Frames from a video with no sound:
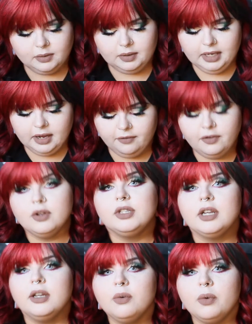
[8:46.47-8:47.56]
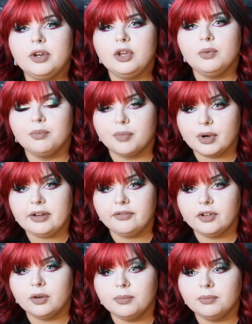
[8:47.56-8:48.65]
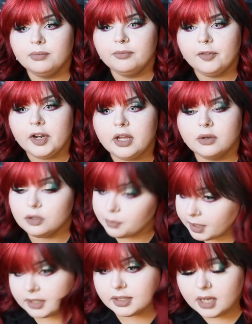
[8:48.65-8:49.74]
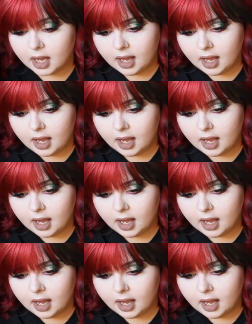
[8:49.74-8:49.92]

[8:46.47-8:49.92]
really confusing when you pre-film videos because